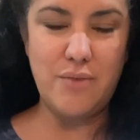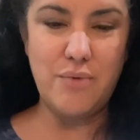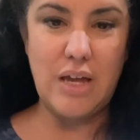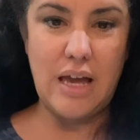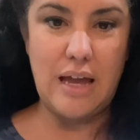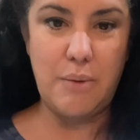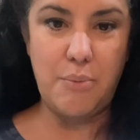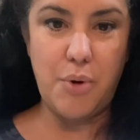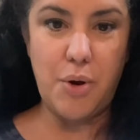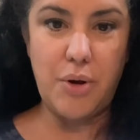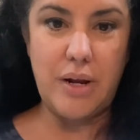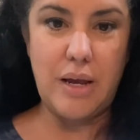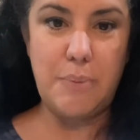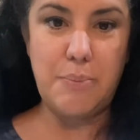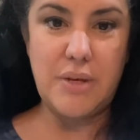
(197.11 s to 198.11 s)
We kind of broke
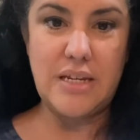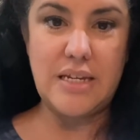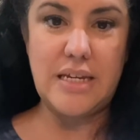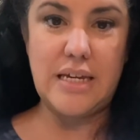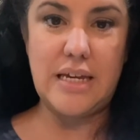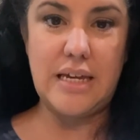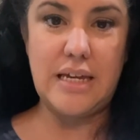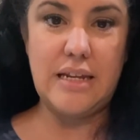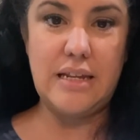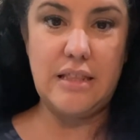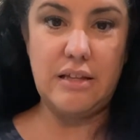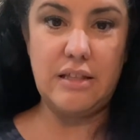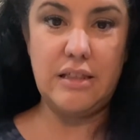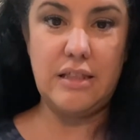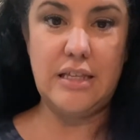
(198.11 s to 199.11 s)
it up and did
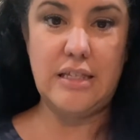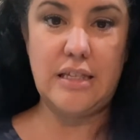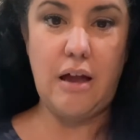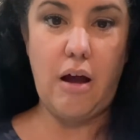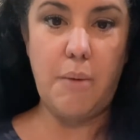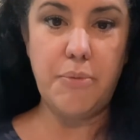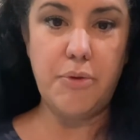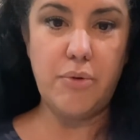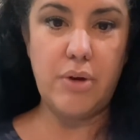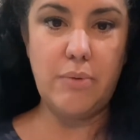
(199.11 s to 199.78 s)
these top 3.